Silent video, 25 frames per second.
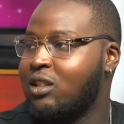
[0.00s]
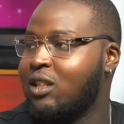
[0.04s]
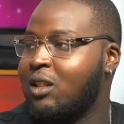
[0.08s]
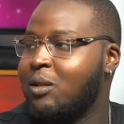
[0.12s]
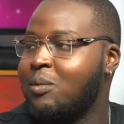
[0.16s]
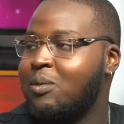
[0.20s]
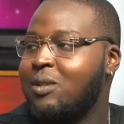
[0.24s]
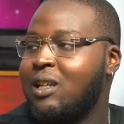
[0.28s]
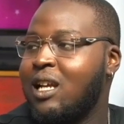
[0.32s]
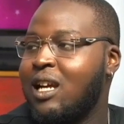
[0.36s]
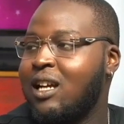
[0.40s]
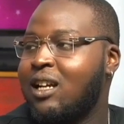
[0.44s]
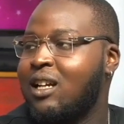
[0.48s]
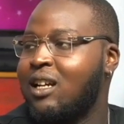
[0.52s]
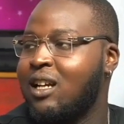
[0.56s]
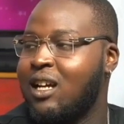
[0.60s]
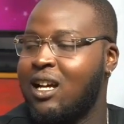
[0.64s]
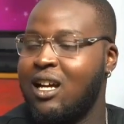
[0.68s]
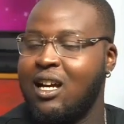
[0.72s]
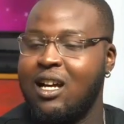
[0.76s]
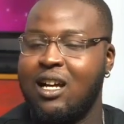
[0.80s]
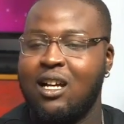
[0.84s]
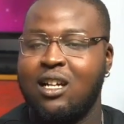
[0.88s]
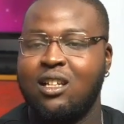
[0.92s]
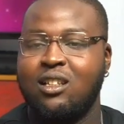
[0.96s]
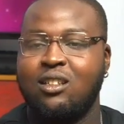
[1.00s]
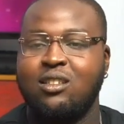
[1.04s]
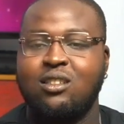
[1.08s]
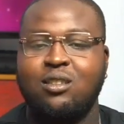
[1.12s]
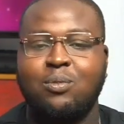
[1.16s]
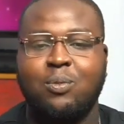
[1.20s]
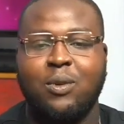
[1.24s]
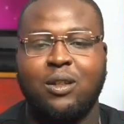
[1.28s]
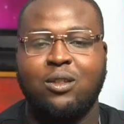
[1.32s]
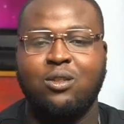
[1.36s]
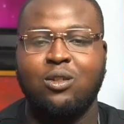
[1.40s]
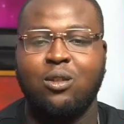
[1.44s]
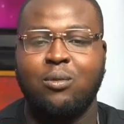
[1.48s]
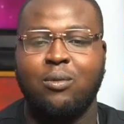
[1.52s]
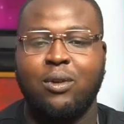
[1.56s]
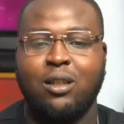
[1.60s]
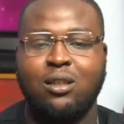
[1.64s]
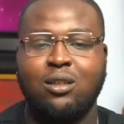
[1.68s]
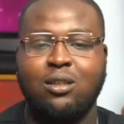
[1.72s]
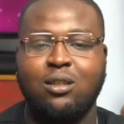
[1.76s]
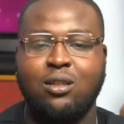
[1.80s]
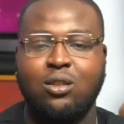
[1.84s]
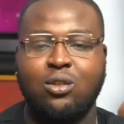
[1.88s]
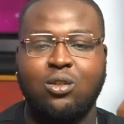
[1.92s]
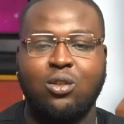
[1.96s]
They'll be like, it's Party
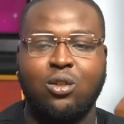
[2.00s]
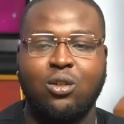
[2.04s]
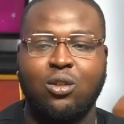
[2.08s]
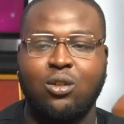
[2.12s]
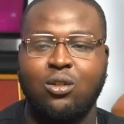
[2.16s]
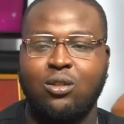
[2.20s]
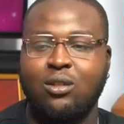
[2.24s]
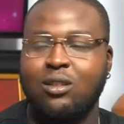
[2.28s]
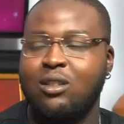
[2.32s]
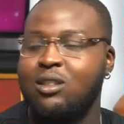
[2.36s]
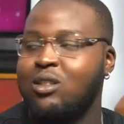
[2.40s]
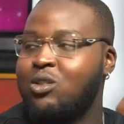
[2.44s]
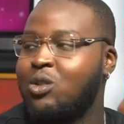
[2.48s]
Obassey's son.